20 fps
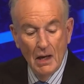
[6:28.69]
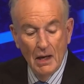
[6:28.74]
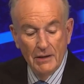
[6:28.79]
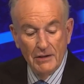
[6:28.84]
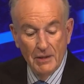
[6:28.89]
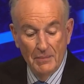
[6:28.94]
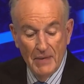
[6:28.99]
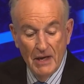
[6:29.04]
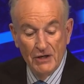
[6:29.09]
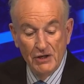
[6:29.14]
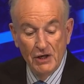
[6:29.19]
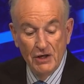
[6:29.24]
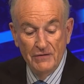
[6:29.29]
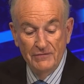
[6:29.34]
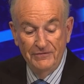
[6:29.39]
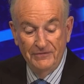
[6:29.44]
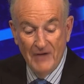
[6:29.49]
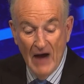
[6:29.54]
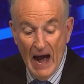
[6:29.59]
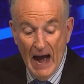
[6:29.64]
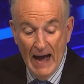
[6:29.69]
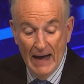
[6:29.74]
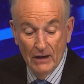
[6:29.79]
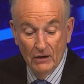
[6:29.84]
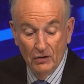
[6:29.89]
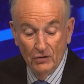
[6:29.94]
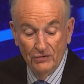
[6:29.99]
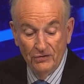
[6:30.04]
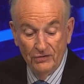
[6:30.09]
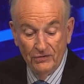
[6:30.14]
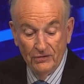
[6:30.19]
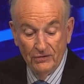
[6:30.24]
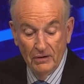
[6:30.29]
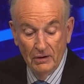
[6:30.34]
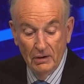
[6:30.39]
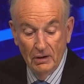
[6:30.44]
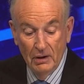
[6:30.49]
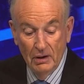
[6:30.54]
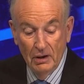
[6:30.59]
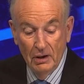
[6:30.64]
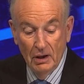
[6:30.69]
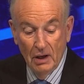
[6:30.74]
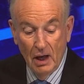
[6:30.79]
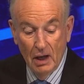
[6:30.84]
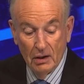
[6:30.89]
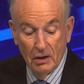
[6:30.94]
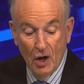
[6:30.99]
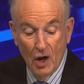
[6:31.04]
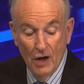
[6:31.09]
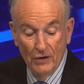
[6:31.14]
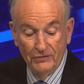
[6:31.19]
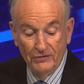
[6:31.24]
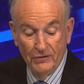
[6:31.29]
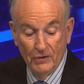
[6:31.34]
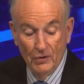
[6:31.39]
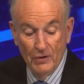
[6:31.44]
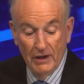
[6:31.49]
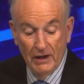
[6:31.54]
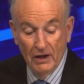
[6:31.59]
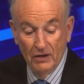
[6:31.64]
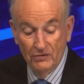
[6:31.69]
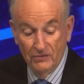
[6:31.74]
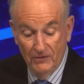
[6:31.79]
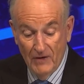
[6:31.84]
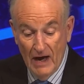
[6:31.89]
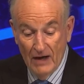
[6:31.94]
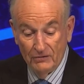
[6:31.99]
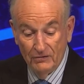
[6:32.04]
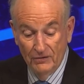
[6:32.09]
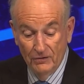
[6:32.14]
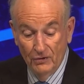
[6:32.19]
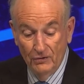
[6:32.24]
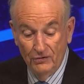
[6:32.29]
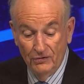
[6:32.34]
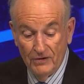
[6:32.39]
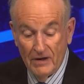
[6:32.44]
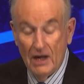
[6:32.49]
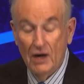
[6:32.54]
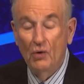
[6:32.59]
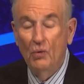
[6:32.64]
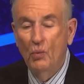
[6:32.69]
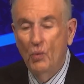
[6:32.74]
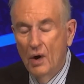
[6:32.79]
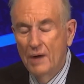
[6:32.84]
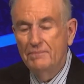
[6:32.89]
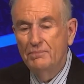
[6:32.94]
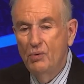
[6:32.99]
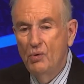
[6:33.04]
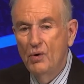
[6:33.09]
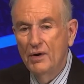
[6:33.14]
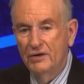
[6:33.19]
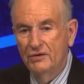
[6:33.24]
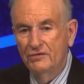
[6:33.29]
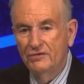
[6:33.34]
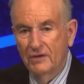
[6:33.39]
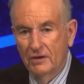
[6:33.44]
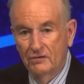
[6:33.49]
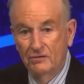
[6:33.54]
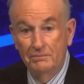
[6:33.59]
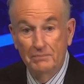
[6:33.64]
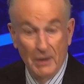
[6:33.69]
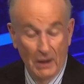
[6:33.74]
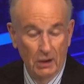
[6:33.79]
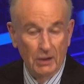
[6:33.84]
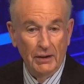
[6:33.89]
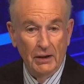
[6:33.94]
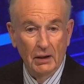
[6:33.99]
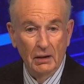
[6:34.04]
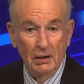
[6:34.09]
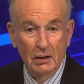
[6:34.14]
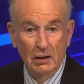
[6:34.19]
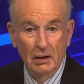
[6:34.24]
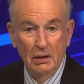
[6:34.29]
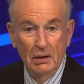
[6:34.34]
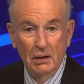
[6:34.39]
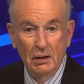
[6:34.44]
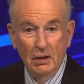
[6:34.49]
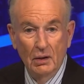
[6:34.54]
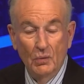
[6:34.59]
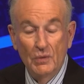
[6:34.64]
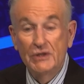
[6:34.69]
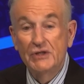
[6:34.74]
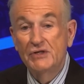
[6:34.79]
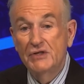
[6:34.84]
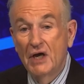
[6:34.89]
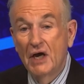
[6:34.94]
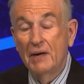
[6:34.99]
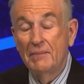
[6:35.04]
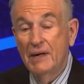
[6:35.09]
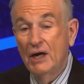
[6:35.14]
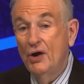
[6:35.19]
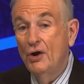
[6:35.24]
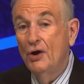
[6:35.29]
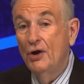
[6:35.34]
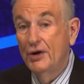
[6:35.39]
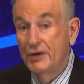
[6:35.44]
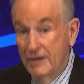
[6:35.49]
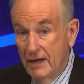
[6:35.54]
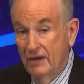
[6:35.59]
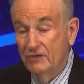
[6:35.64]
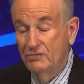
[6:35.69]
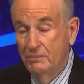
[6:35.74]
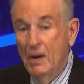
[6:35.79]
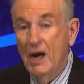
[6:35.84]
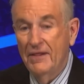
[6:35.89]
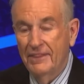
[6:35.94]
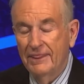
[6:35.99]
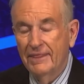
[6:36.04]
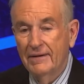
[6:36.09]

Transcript: Dominion files a lawsuit against Fox News Channel, $1.6 billion, which is going to be heard next month.